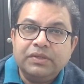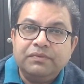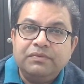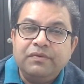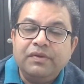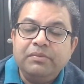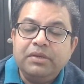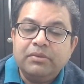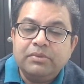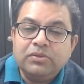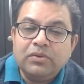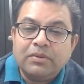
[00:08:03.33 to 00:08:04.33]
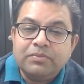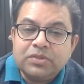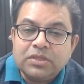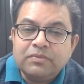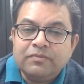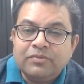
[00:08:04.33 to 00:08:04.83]
we will be able to
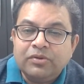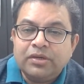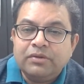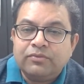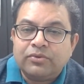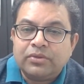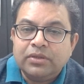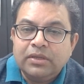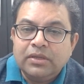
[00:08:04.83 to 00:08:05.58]
observe more and more.